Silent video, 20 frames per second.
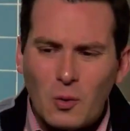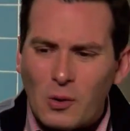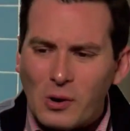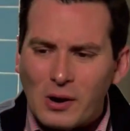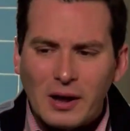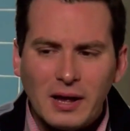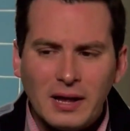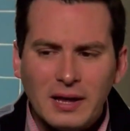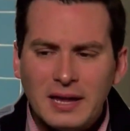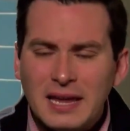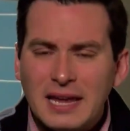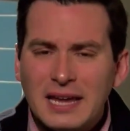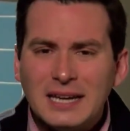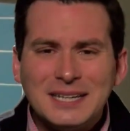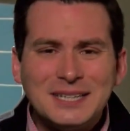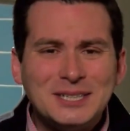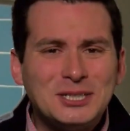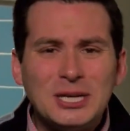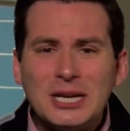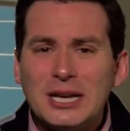or a
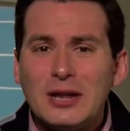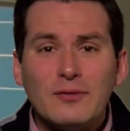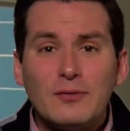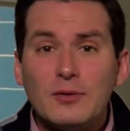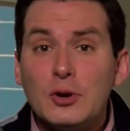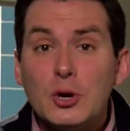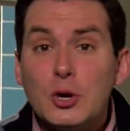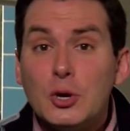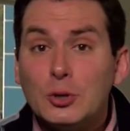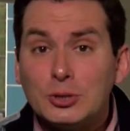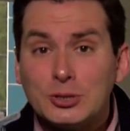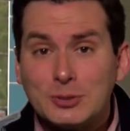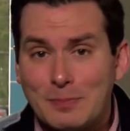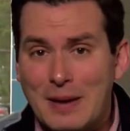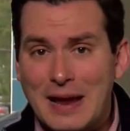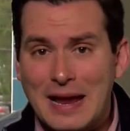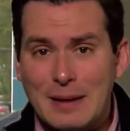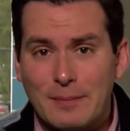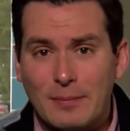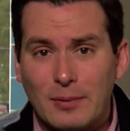sheet of
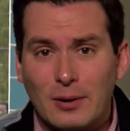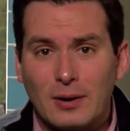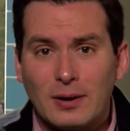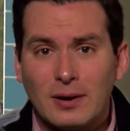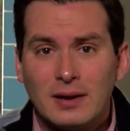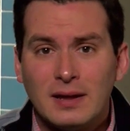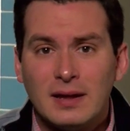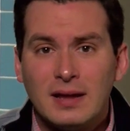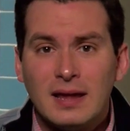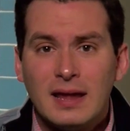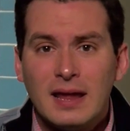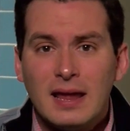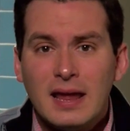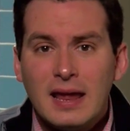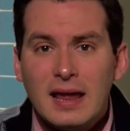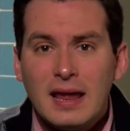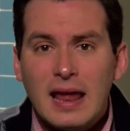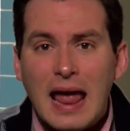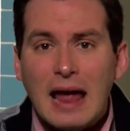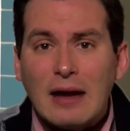newspaper.
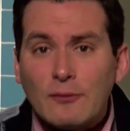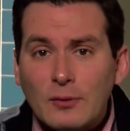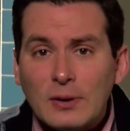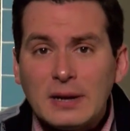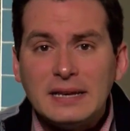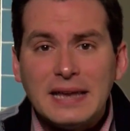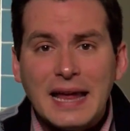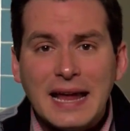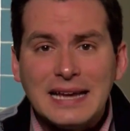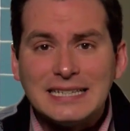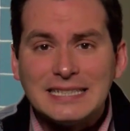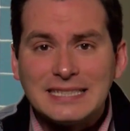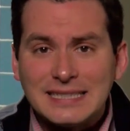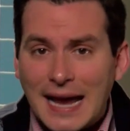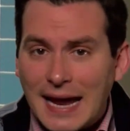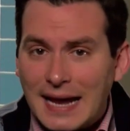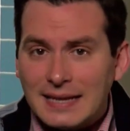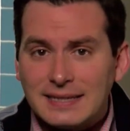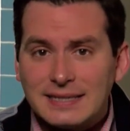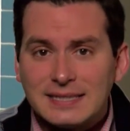Every day
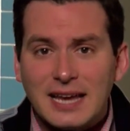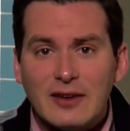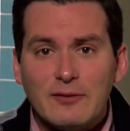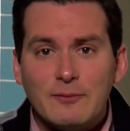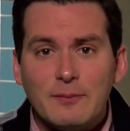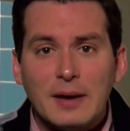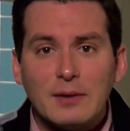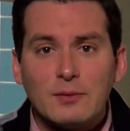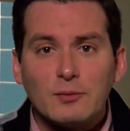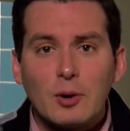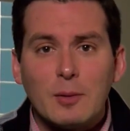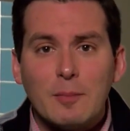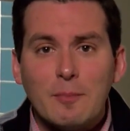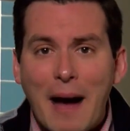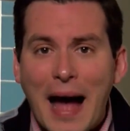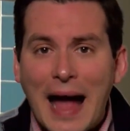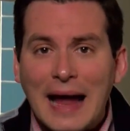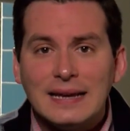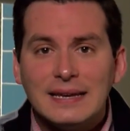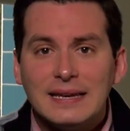since, I've been
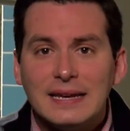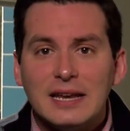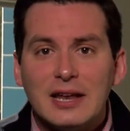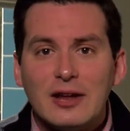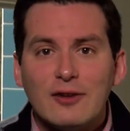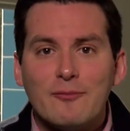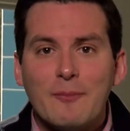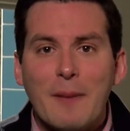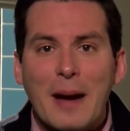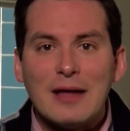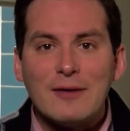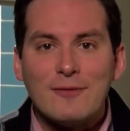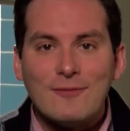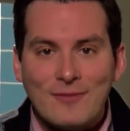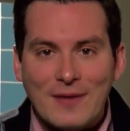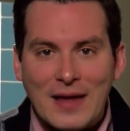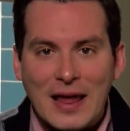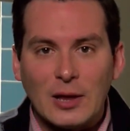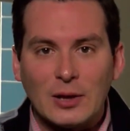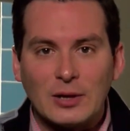reminded of my
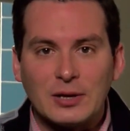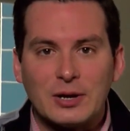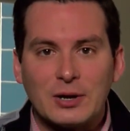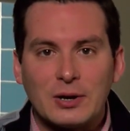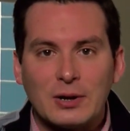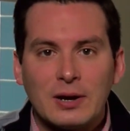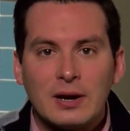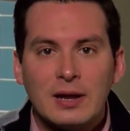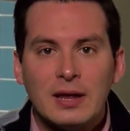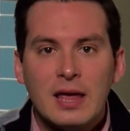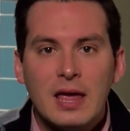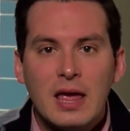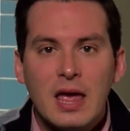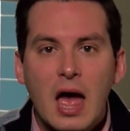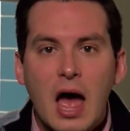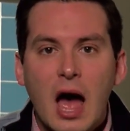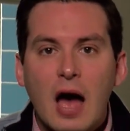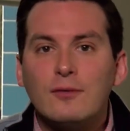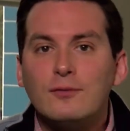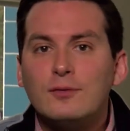failure,
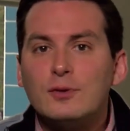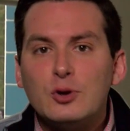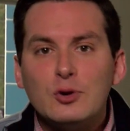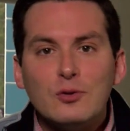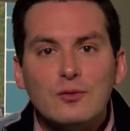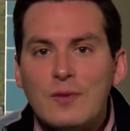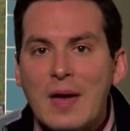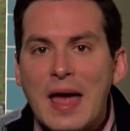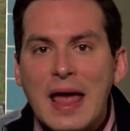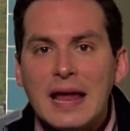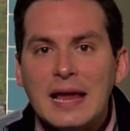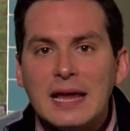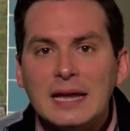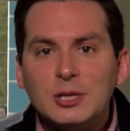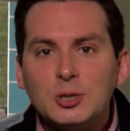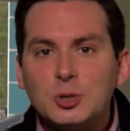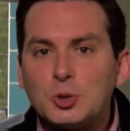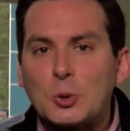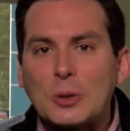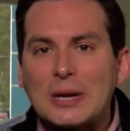of
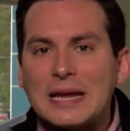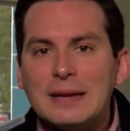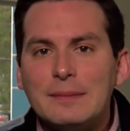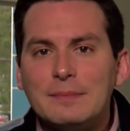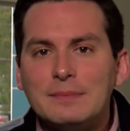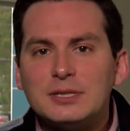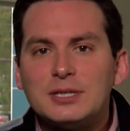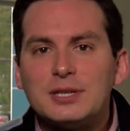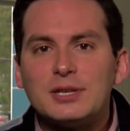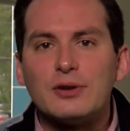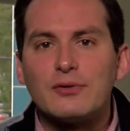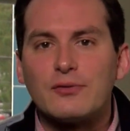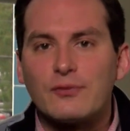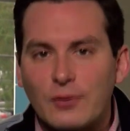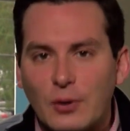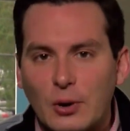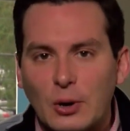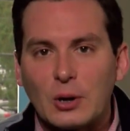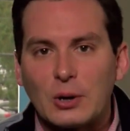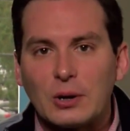duvet dreams
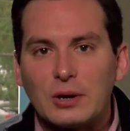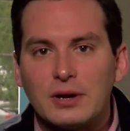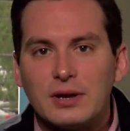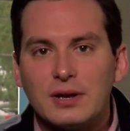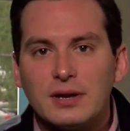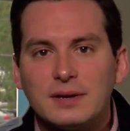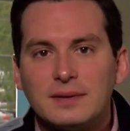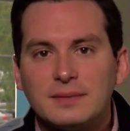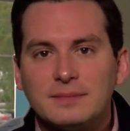deferred.